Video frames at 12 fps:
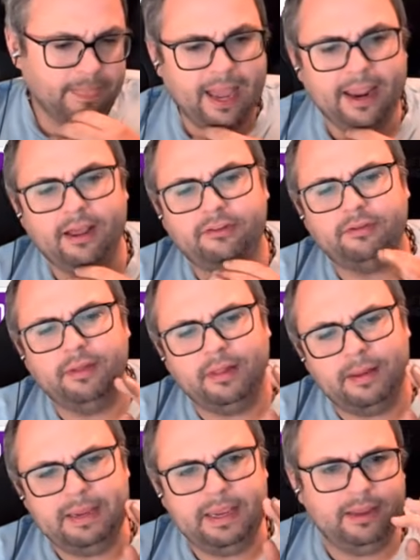guess,
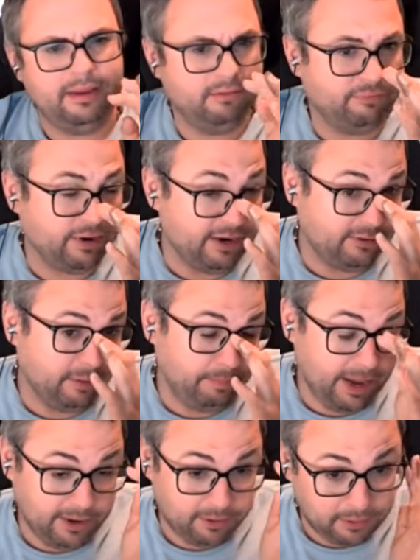let me phrase it
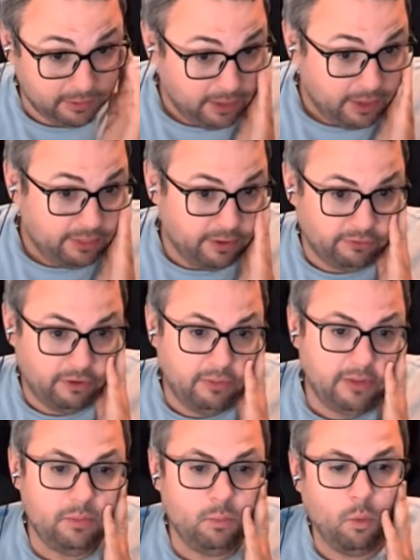better. There's
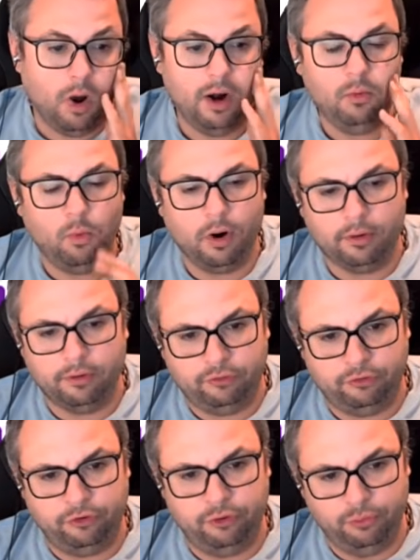only 1, 1, or
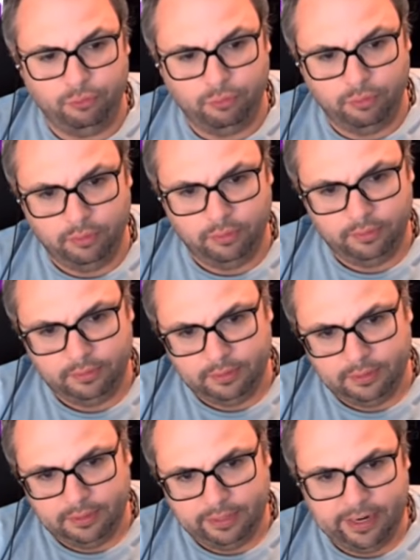2
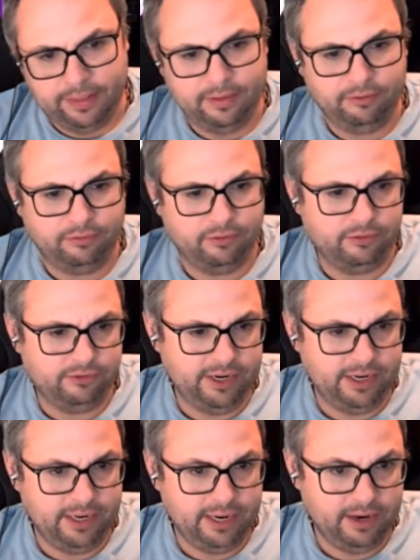in this
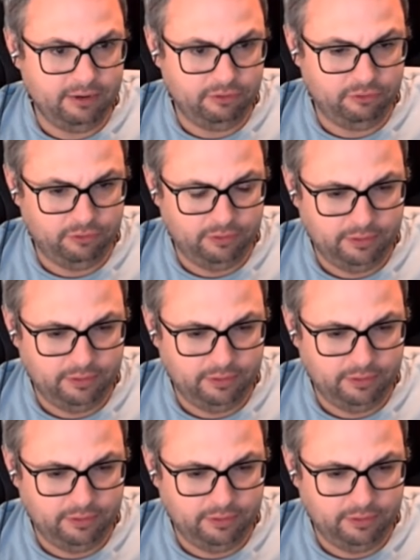13 cage.